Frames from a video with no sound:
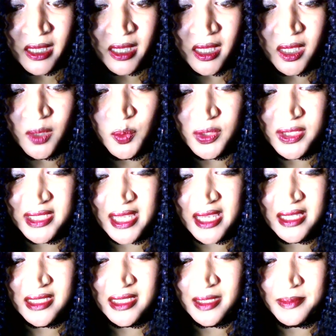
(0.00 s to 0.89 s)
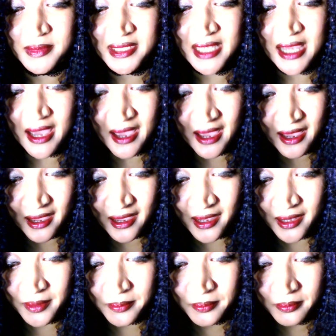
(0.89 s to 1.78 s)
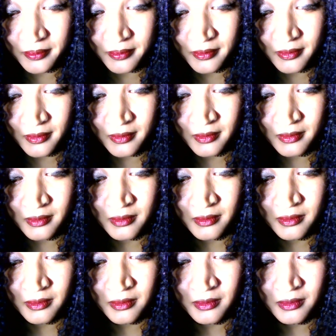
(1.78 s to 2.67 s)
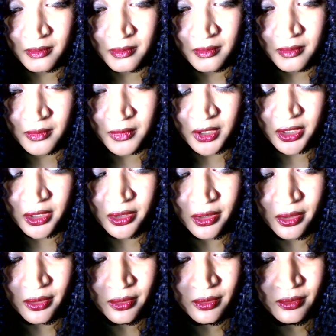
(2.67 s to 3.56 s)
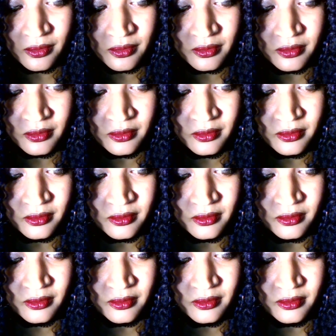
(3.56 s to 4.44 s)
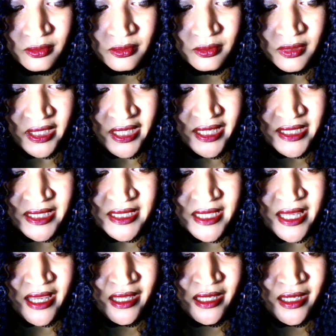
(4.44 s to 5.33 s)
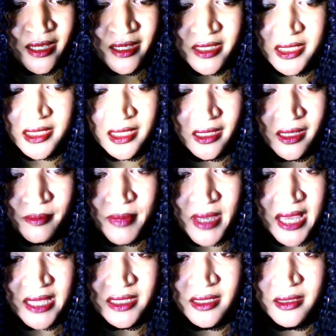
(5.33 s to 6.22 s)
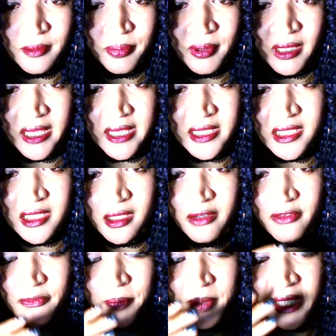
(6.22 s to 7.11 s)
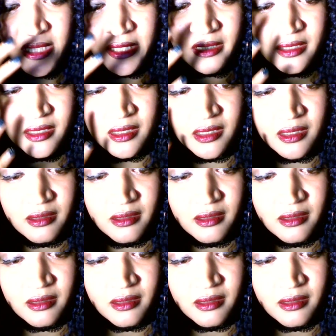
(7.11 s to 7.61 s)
It will take some time, you know, it could take years to get back to the place of peace.